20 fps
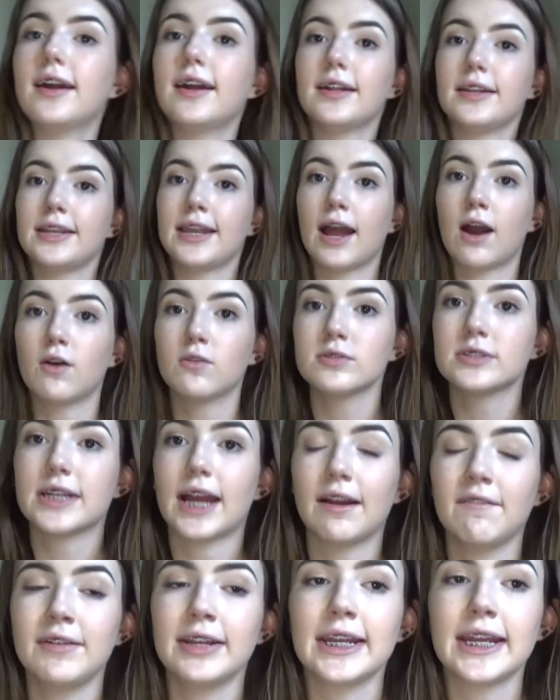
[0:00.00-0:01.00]
Now
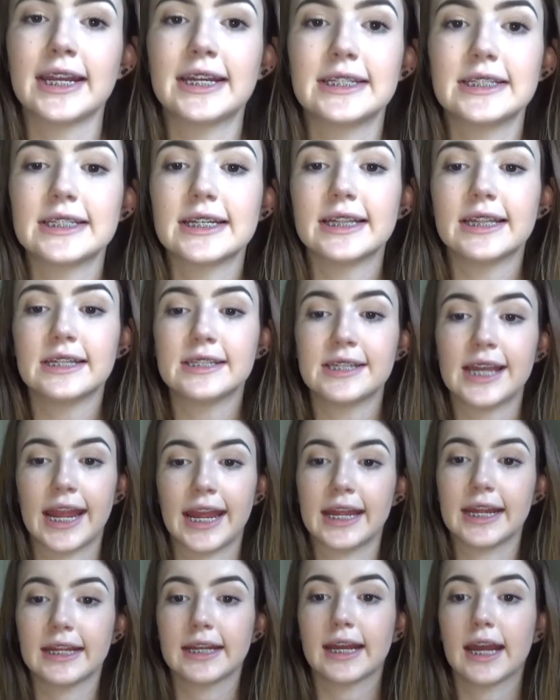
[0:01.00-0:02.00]
diving into the
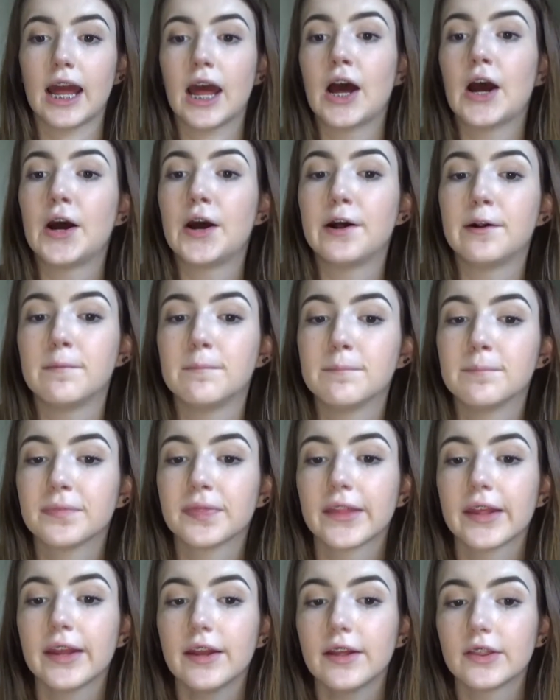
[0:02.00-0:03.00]
tank,
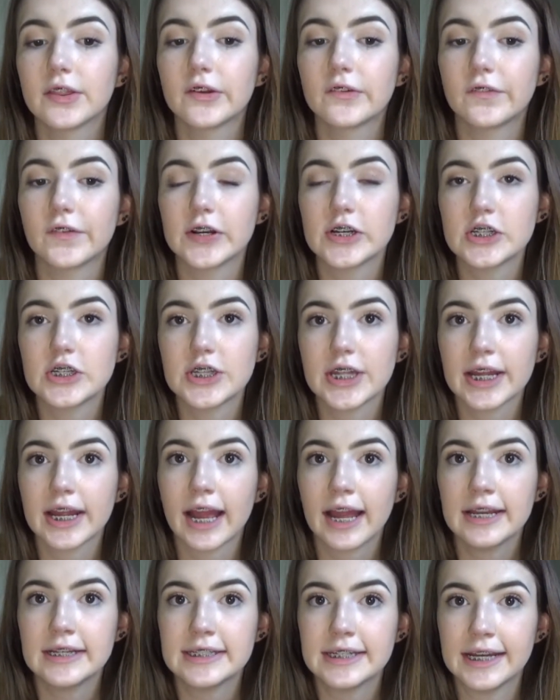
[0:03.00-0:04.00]
the first thing
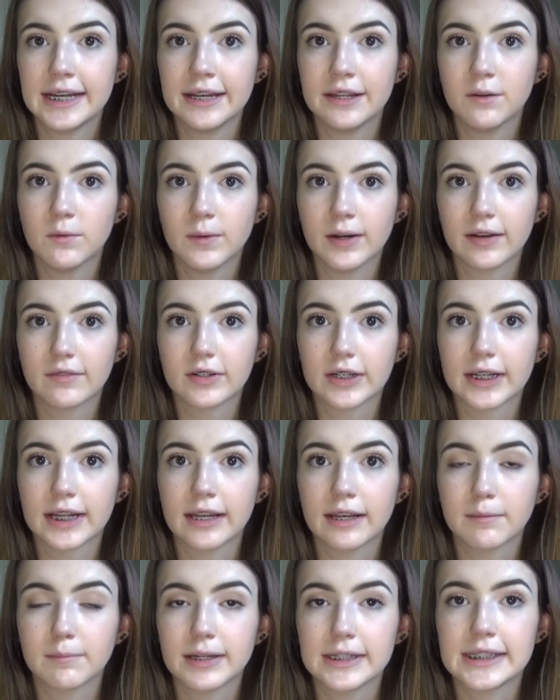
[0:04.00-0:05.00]
I did whenever
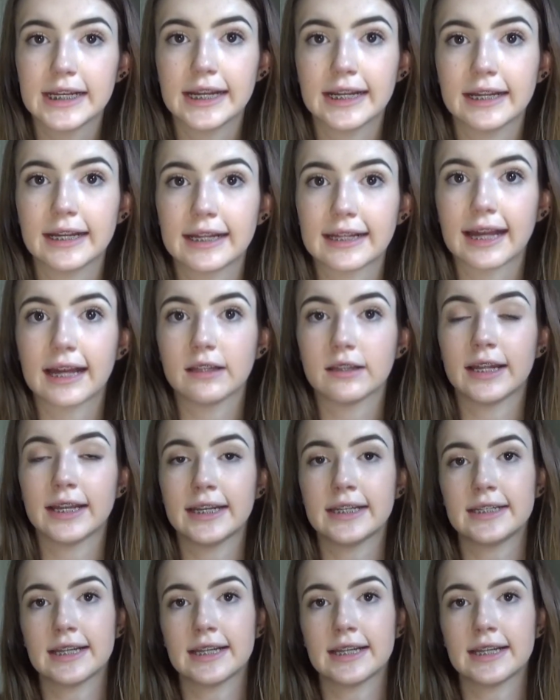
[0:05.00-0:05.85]
getting my tank is I laid it